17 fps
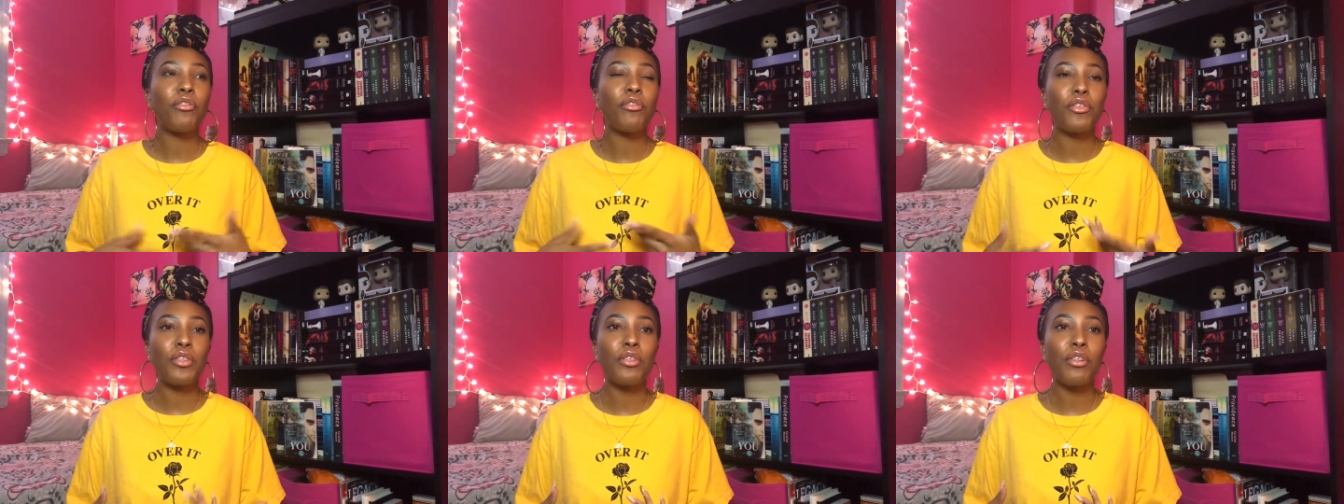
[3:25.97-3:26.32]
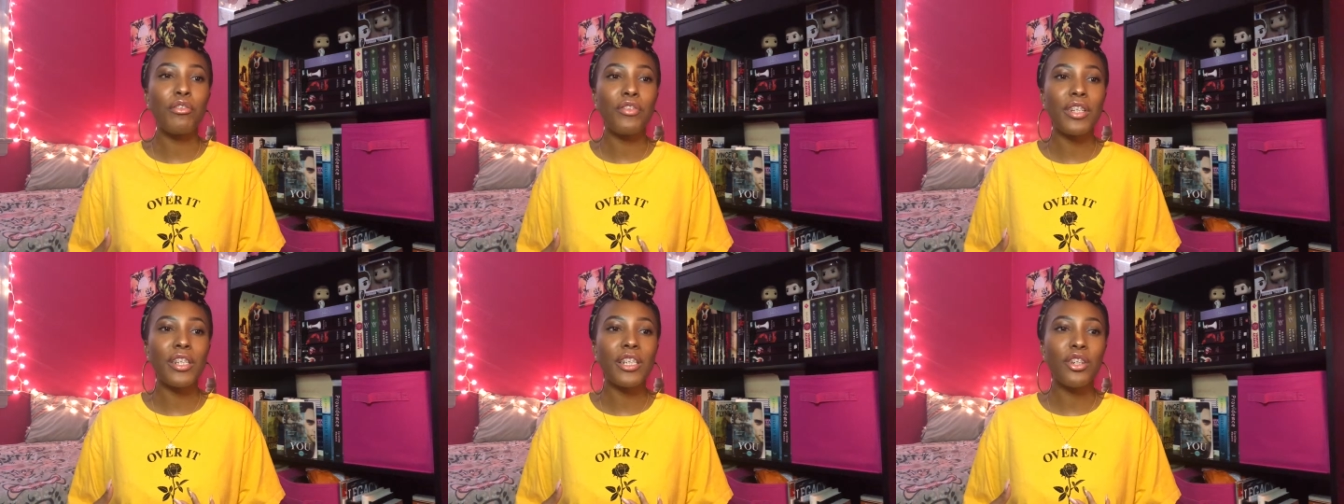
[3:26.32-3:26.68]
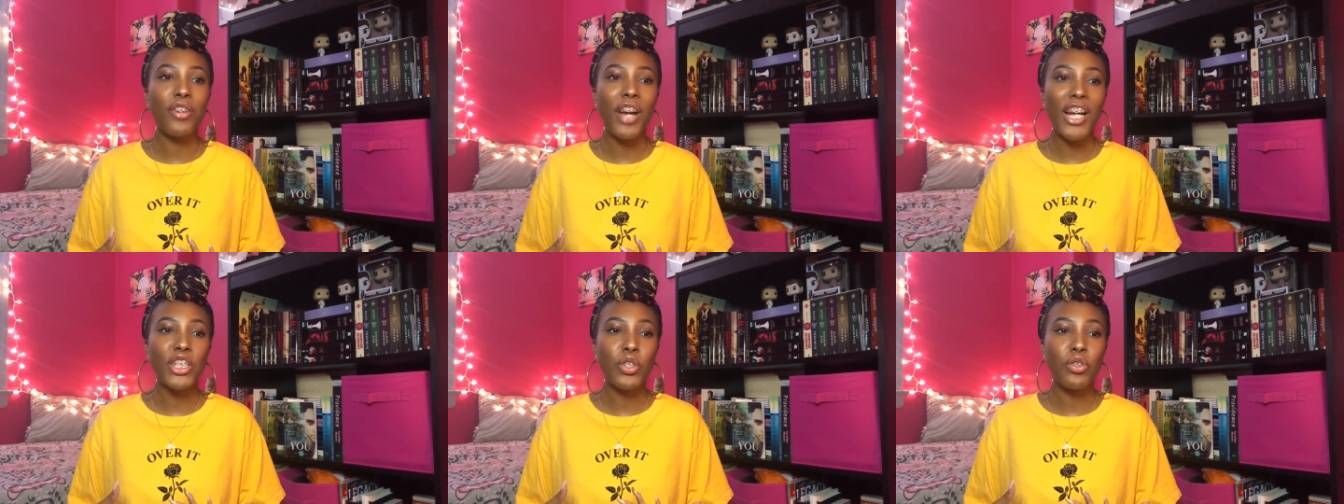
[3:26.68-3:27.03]
a few of his
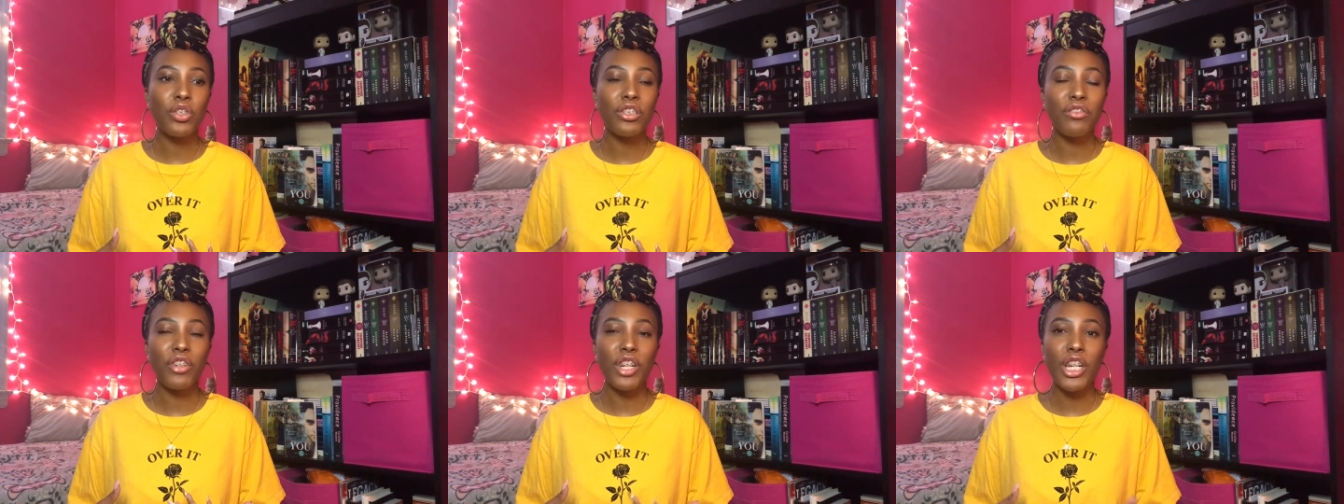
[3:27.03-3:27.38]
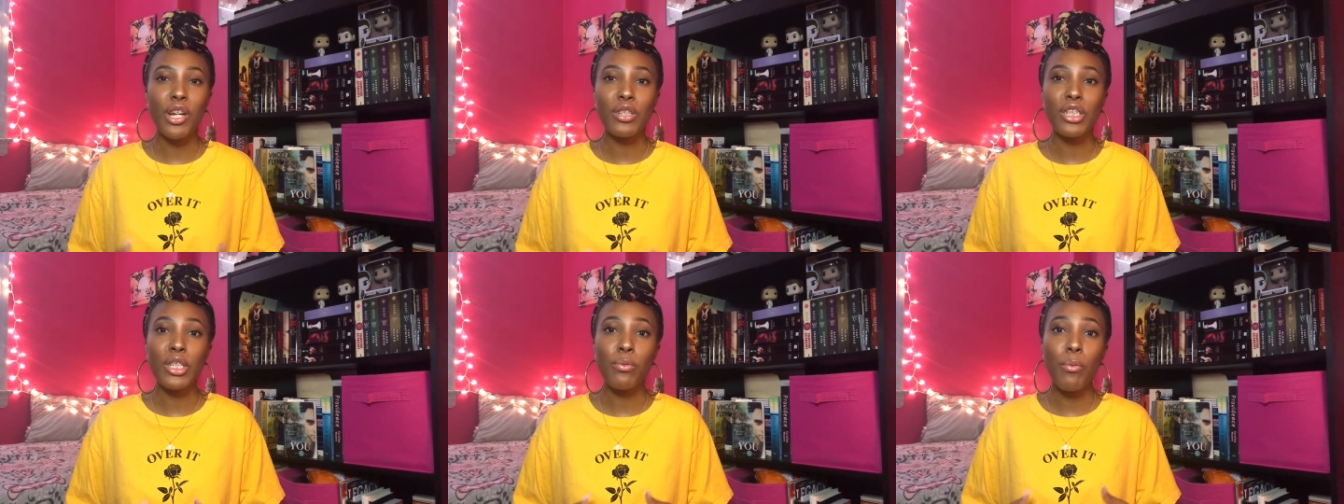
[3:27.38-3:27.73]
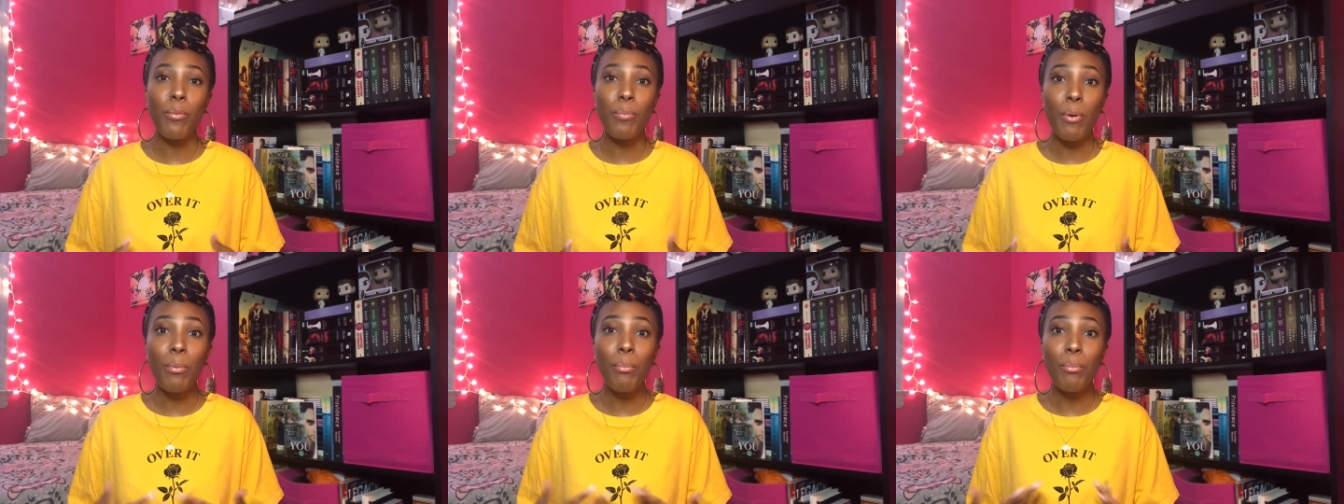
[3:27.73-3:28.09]
crash course videos, he
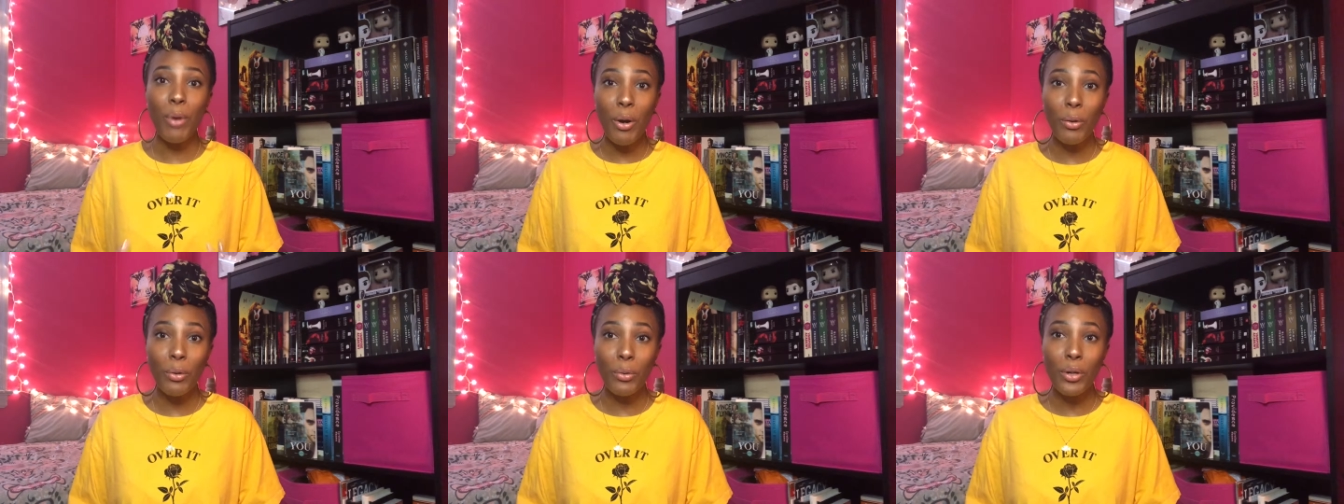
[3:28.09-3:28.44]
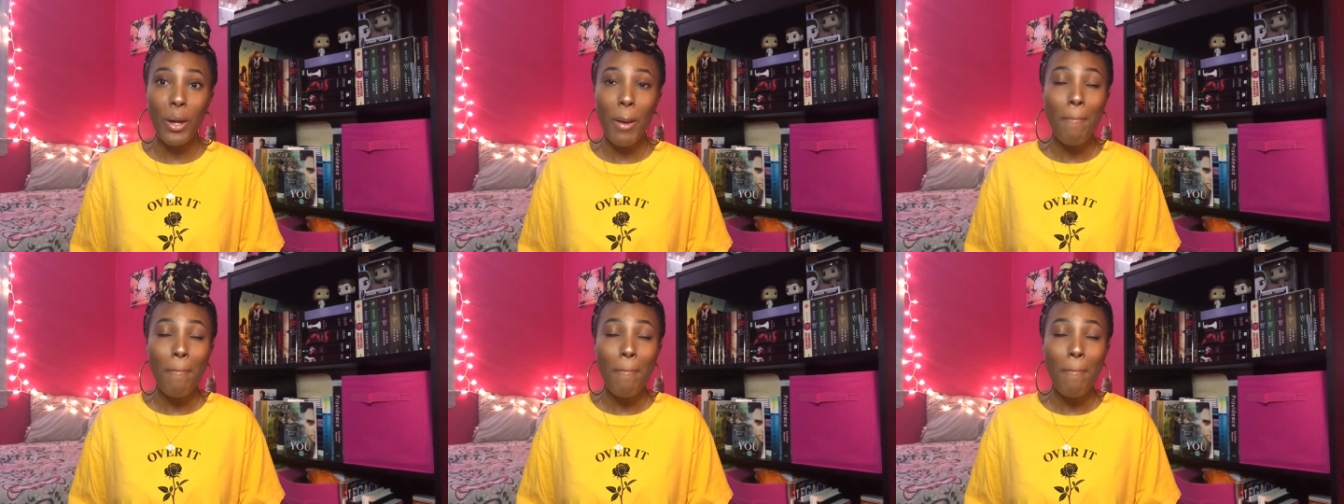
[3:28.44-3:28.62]
will promote